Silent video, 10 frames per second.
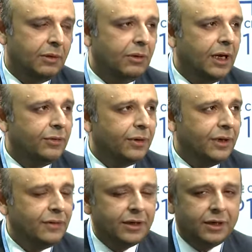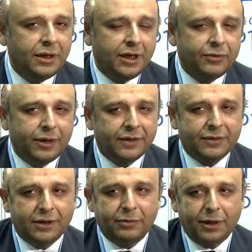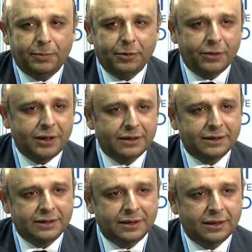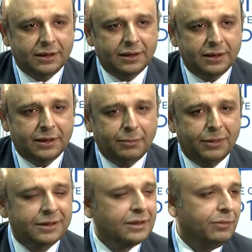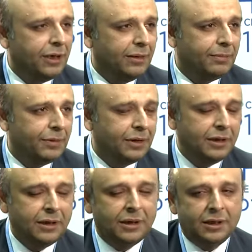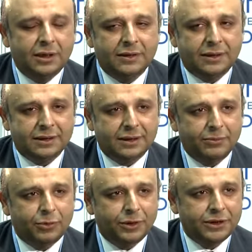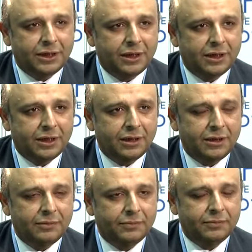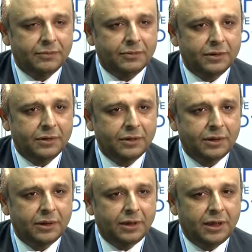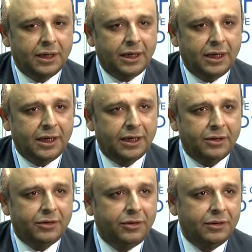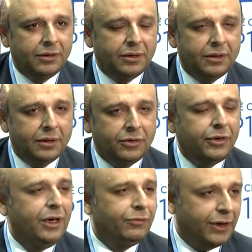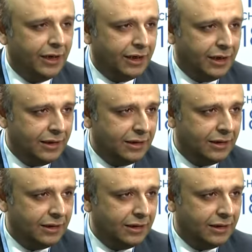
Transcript: Yeah, as far as the developing world is concerned, they must develop systems which are a green friendly,